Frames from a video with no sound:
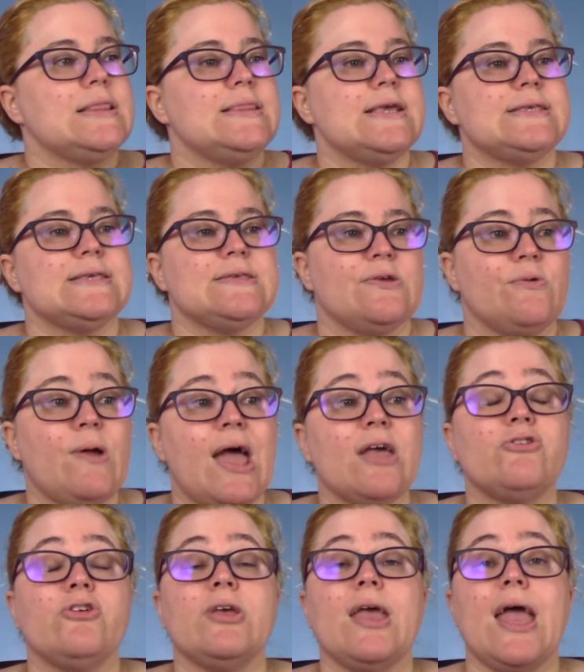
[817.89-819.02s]
this is
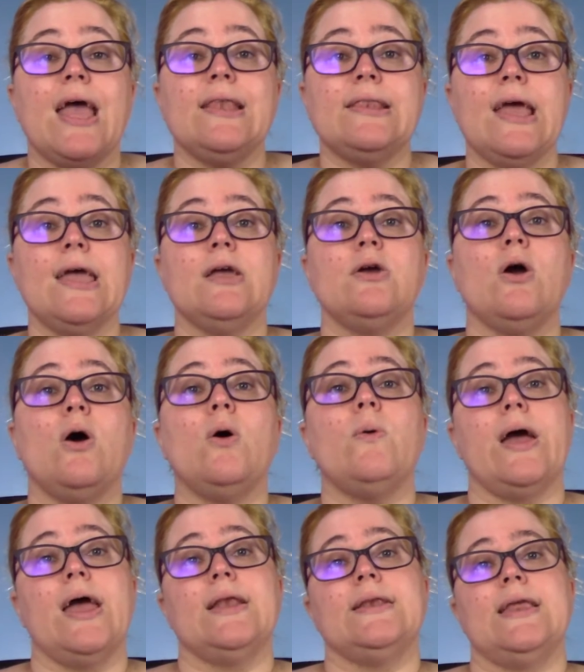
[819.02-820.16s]
crashing, and they
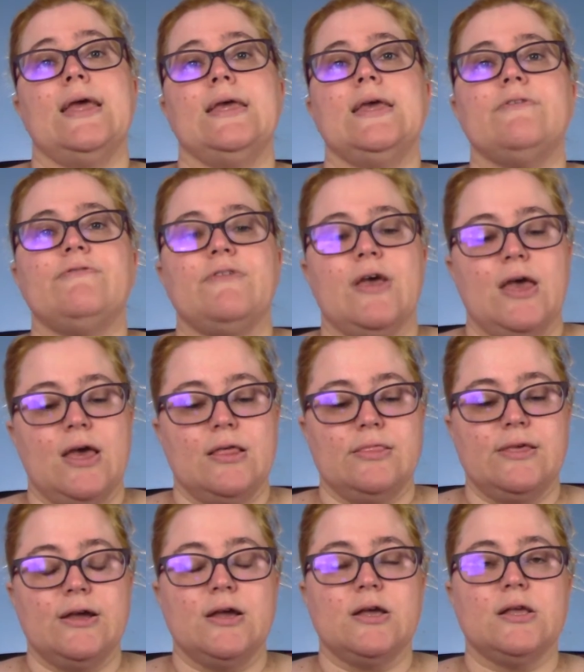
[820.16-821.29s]
go and they give
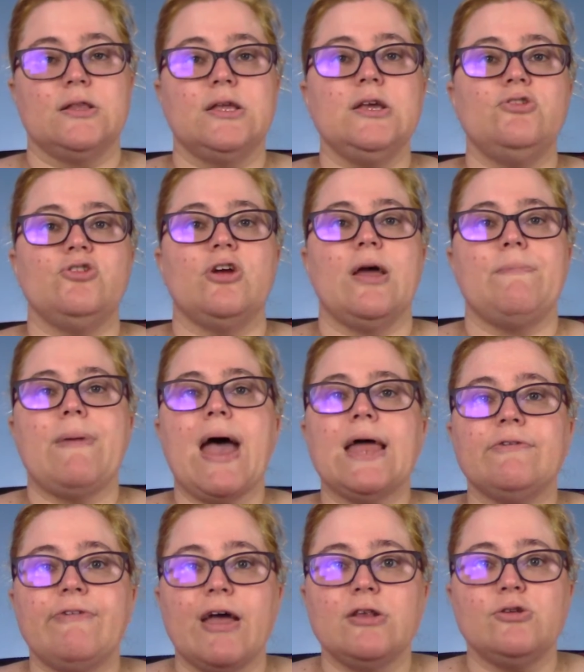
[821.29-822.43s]
the teacher a bad
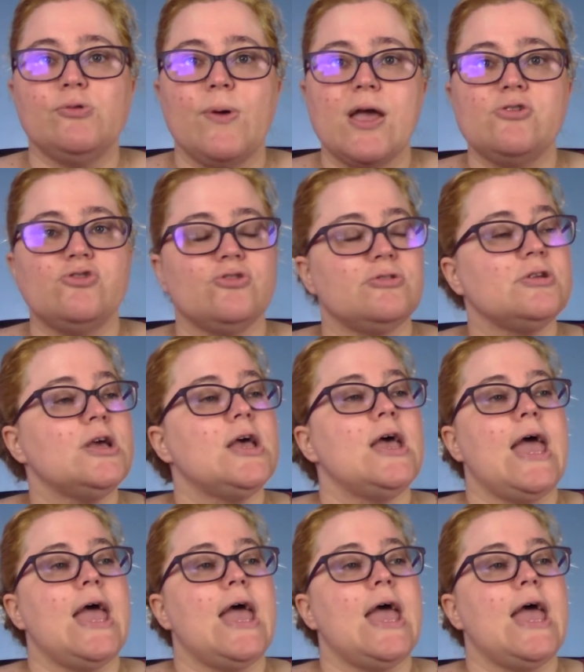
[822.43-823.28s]
evaluation